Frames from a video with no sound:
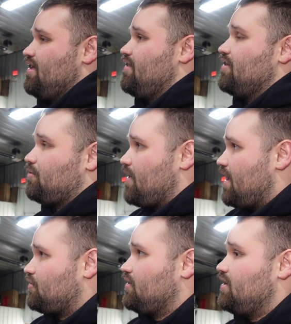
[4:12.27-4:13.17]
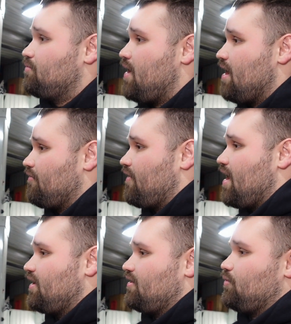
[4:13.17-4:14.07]
this one actually needs
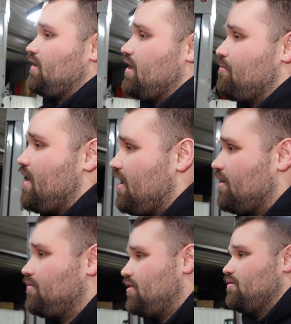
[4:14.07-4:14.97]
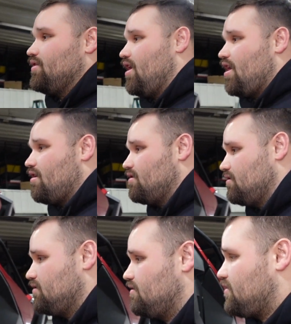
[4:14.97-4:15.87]
modified because we keep making them too low.
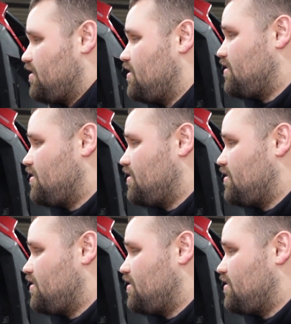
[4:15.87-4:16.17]
So